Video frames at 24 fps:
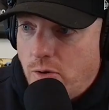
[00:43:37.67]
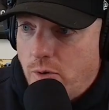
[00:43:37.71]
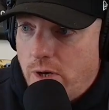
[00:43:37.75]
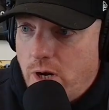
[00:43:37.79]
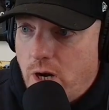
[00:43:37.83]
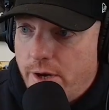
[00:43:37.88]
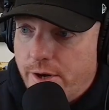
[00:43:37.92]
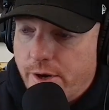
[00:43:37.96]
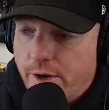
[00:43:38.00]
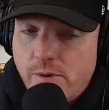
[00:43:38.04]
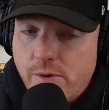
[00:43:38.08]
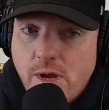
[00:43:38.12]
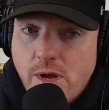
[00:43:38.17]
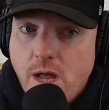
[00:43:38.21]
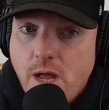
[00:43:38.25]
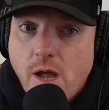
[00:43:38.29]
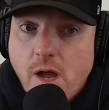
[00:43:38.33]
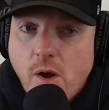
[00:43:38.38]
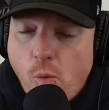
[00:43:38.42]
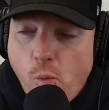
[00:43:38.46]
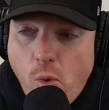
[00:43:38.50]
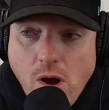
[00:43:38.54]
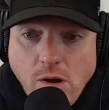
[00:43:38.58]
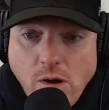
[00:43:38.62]
Android Auto.
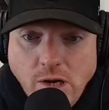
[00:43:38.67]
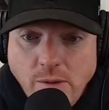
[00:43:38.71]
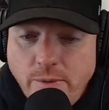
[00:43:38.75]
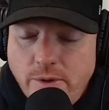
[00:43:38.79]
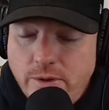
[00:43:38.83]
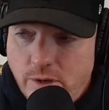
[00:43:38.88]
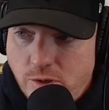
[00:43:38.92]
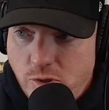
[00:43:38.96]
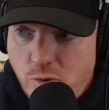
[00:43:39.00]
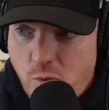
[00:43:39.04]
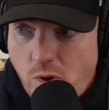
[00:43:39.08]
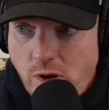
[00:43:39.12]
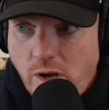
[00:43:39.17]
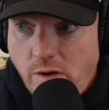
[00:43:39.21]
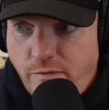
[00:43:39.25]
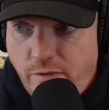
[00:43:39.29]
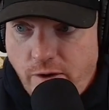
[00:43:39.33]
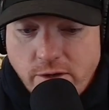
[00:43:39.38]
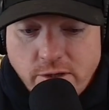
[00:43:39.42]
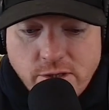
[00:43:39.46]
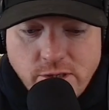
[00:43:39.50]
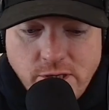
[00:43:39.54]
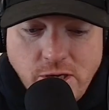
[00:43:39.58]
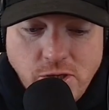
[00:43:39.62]
Welcome to the
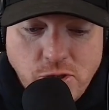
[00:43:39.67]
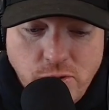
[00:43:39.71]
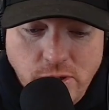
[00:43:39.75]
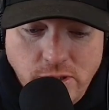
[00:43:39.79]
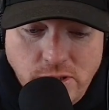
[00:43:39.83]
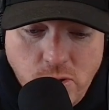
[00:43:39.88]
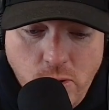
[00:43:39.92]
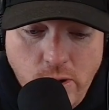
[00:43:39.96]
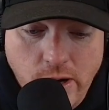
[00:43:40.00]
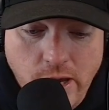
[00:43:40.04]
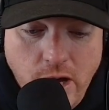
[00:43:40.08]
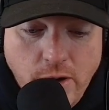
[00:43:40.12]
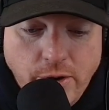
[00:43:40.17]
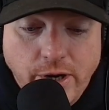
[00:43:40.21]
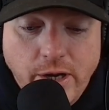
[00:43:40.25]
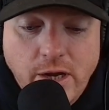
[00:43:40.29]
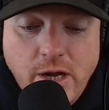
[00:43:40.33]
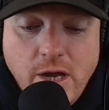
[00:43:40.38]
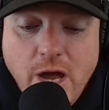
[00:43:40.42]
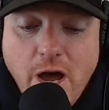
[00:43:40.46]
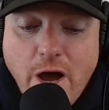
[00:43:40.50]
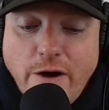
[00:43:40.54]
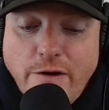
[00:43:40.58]
twenty-first century Toyota.